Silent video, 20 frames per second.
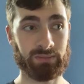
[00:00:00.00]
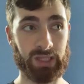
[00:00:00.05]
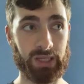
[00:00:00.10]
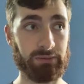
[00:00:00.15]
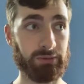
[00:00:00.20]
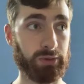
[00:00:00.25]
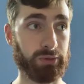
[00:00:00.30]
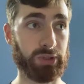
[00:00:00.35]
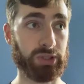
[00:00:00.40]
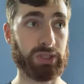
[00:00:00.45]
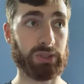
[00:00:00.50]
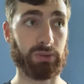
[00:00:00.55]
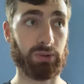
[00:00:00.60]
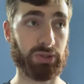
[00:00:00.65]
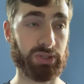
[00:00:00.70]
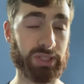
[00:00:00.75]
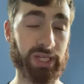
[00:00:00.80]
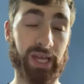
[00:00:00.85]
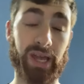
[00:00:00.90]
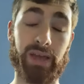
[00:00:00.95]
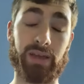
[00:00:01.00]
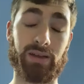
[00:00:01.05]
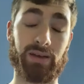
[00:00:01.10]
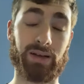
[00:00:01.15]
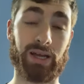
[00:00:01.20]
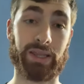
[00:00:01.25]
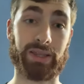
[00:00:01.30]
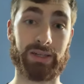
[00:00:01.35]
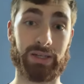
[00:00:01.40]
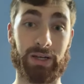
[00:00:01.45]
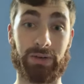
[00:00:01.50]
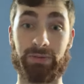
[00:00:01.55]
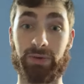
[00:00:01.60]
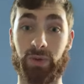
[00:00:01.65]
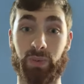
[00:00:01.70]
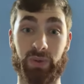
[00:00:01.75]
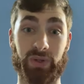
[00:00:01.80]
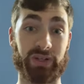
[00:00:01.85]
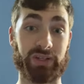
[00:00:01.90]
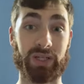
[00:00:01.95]
Even Quincy Roche. I
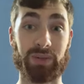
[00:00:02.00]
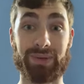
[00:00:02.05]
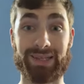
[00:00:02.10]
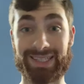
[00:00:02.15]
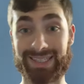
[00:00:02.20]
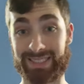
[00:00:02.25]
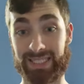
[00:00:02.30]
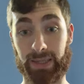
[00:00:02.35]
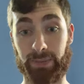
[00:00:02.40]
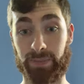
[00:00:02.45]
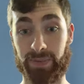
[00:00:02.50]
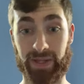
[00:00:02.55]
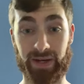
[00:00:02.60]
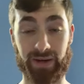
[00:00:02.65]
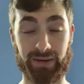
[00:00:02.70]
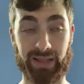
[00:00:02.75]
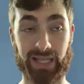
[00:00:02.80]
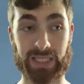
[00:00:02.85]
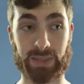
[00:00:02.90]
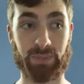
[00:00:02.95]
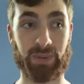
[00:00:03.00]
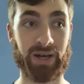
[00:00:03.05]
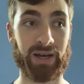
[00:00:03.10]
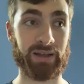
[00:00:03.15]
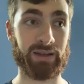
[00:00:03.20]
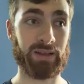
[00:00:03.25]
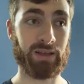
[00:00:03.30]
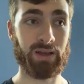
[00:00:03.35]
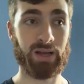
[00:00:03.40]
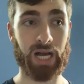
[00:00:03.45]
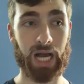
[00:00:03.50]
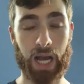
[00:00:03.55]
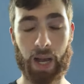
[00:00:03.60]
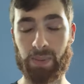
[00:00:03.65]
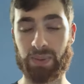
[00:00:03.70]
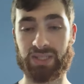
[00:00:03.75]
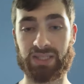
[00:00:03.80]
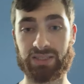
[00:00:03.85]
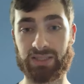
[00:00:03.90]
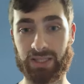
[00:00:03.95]
feel really good about the depth there in that spot
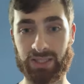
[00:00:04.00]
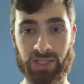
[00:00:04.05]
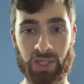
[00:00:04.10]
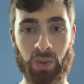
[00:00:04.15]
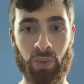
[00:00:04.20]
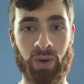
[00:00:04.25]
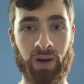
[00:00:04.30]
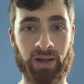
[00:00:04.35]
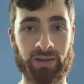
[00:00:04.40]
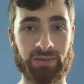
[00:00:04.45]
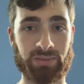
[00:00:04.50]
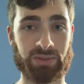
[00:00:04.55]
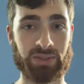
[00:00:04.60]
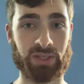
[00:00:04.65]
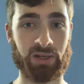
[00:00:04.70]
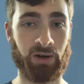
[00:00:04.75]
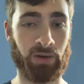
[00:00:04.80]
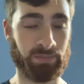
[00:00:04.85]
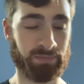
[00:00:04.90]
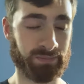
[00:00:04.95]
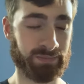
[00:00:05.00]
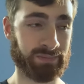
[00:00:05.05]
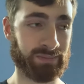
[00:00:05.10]
opposite TJ Watt. So